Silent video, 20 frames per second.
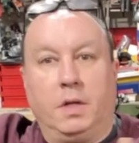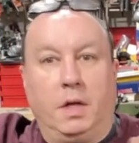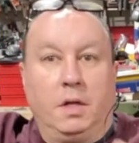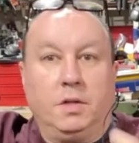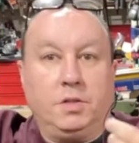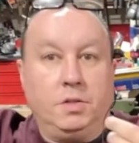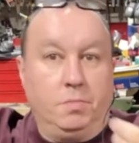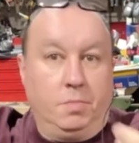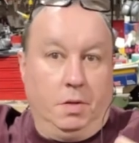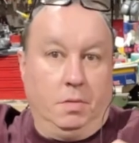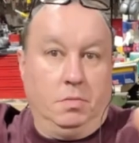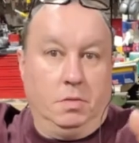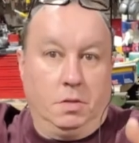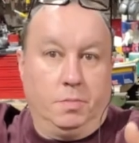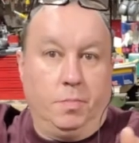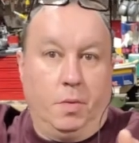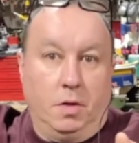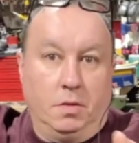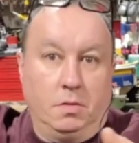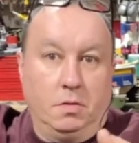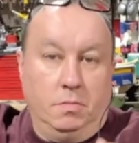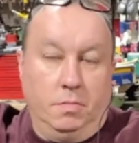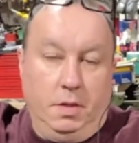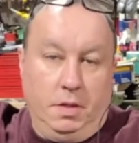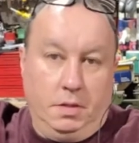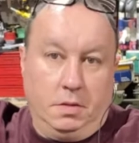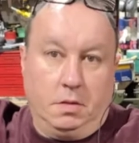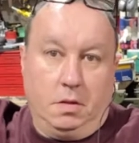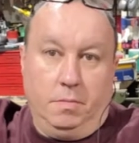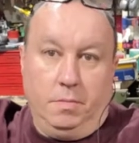I should be sponsored by
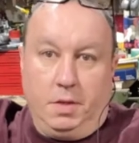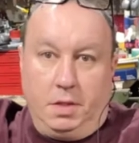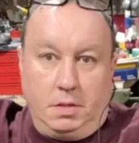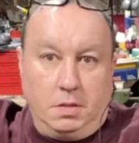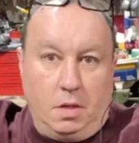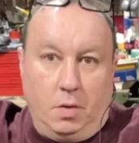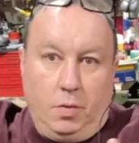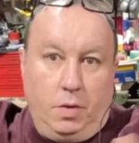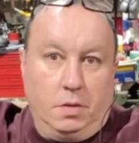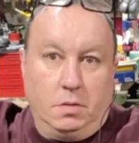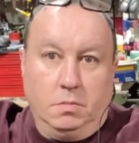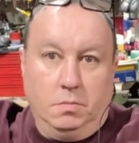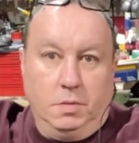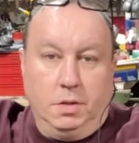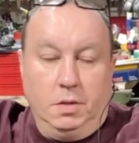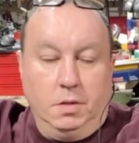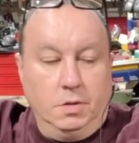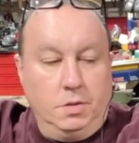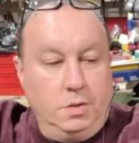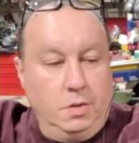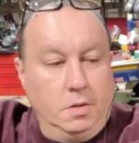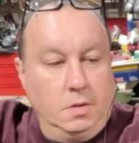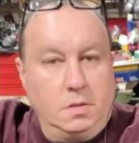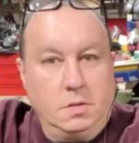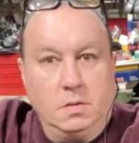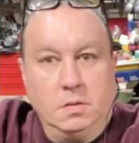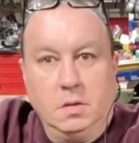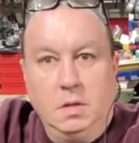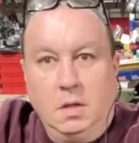this company because I wear some of their shirts.